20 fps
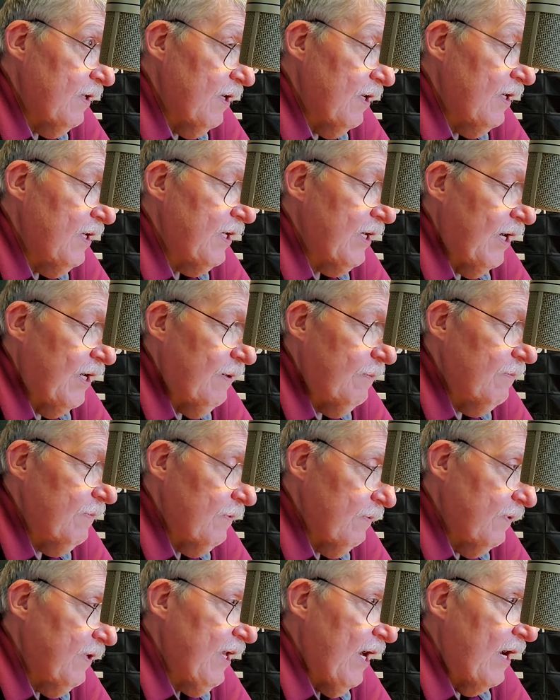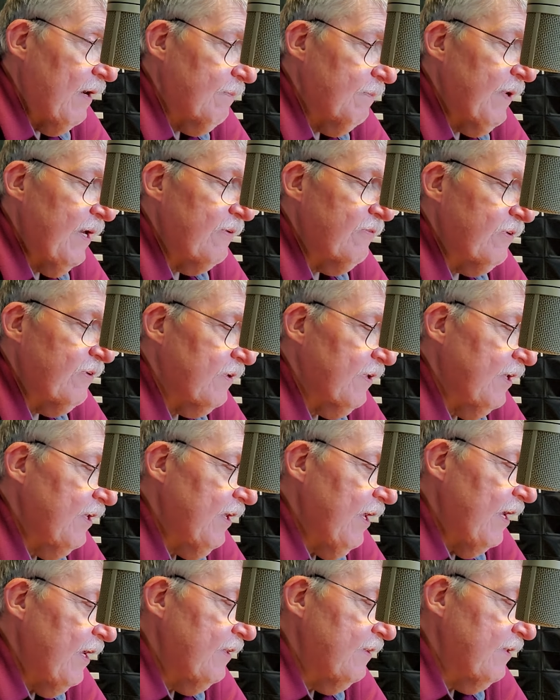Any kind of, basically.
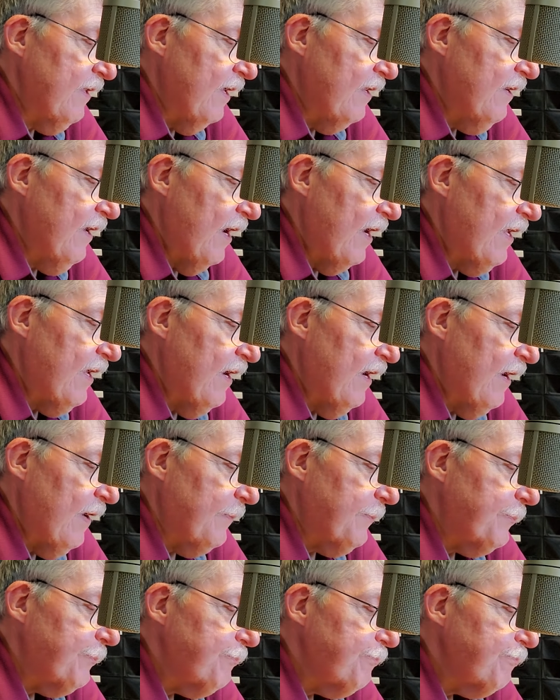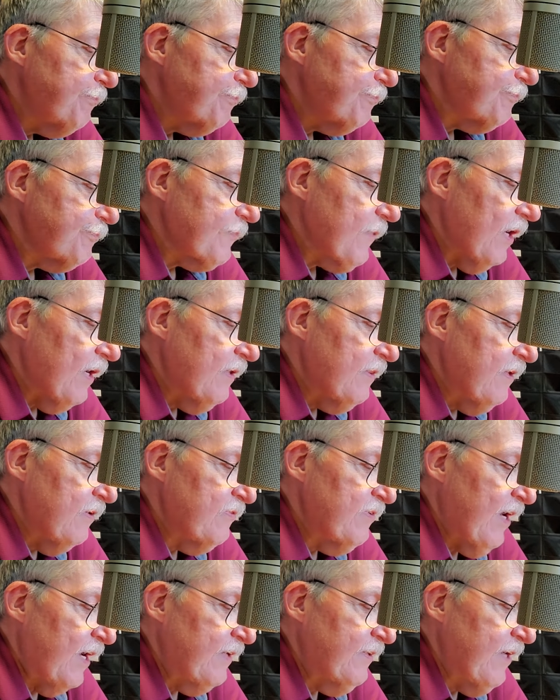And then the
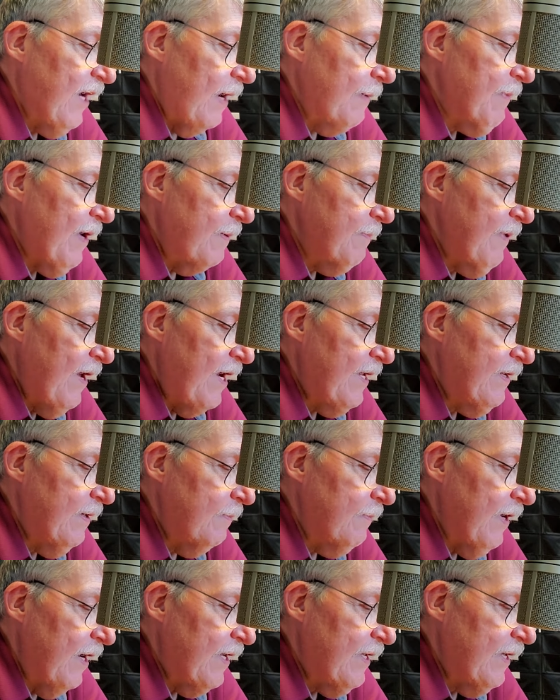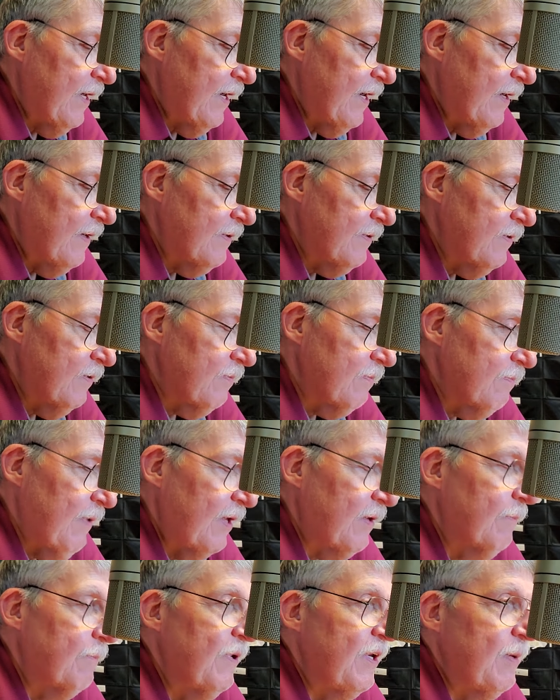second time I made them, I
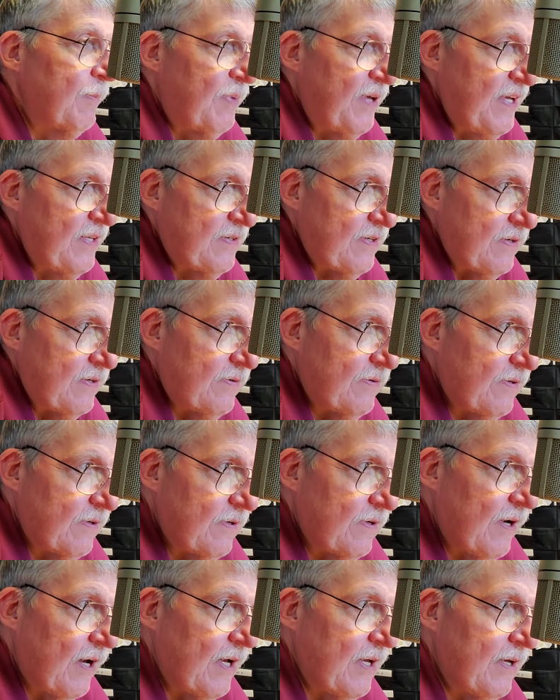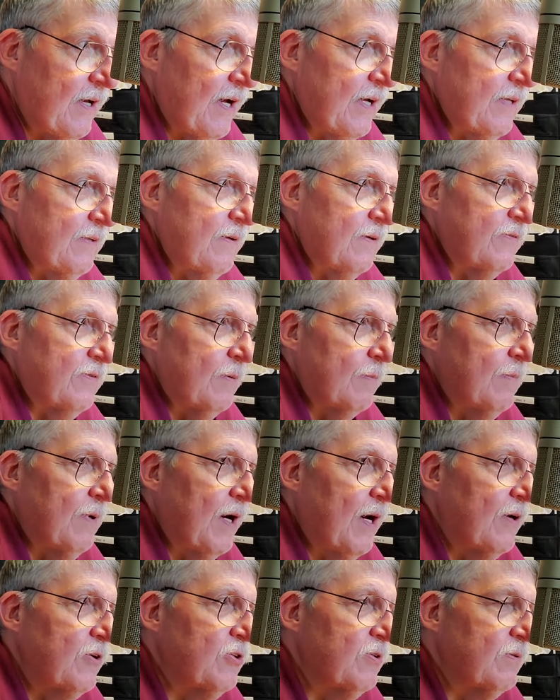made mini pizzas. I took some
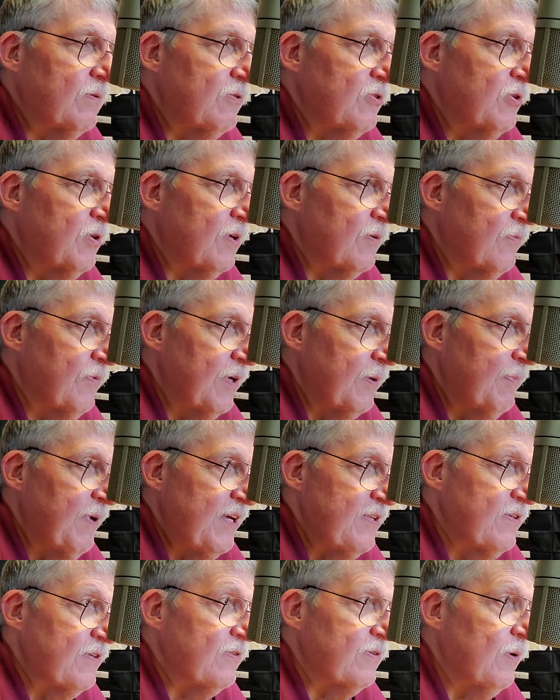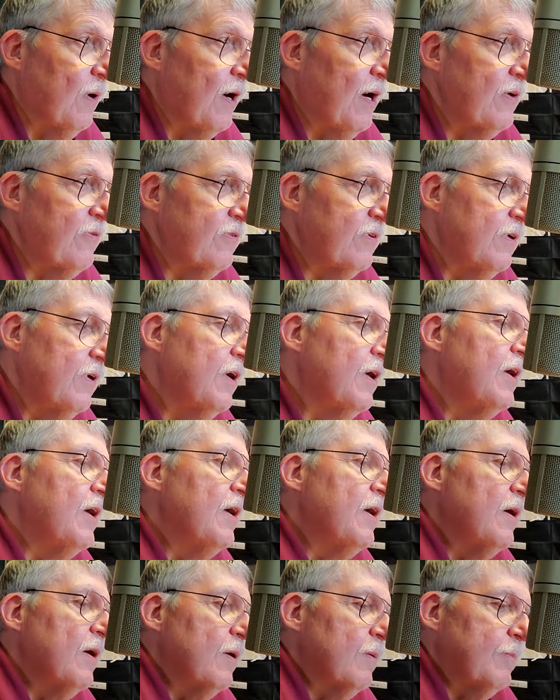sugar-free pizza sauce,
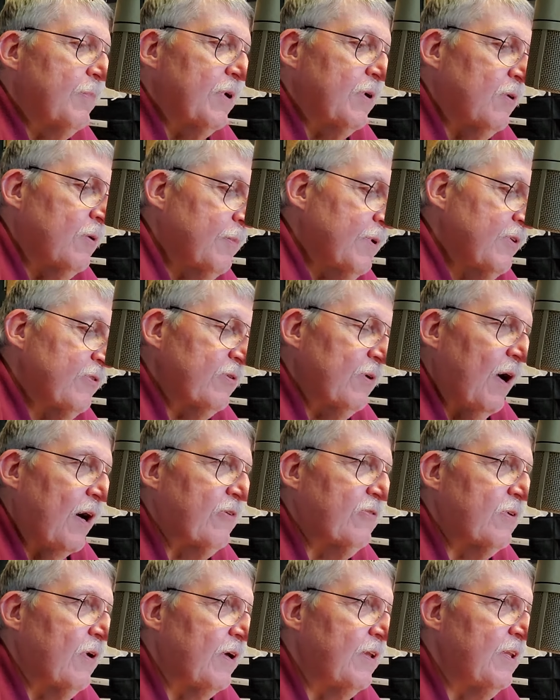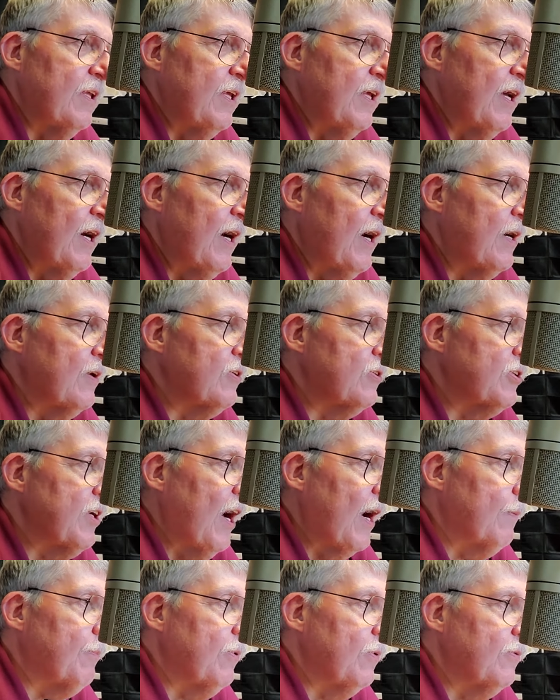put a little bit of sauce on the
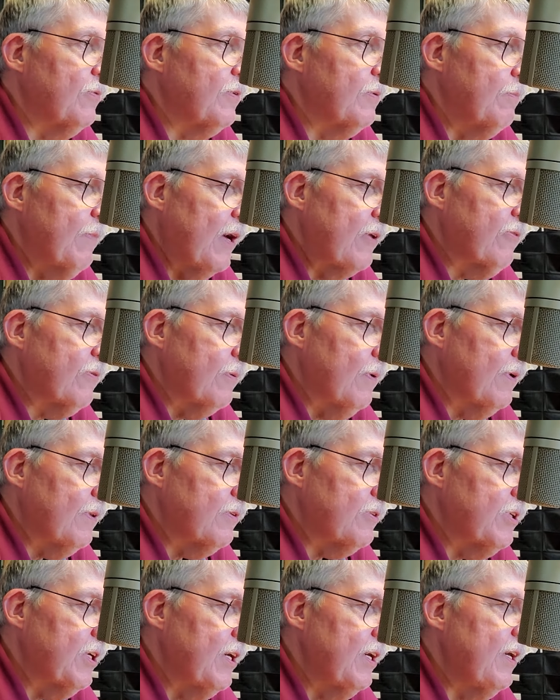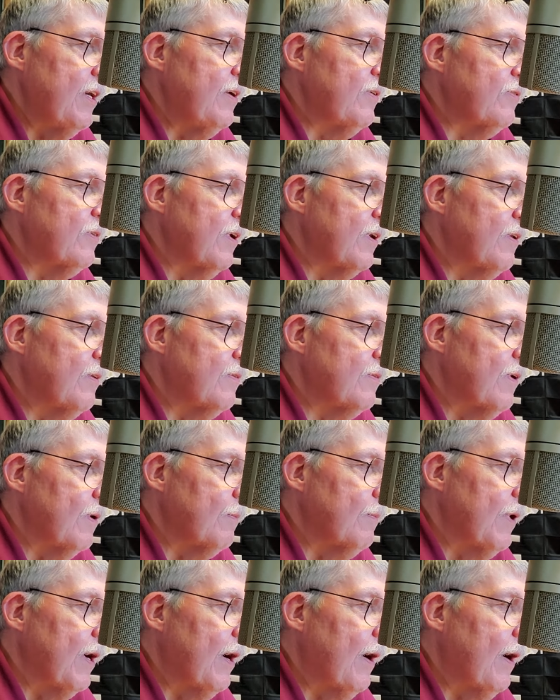shaffles and mozzarella cheese and some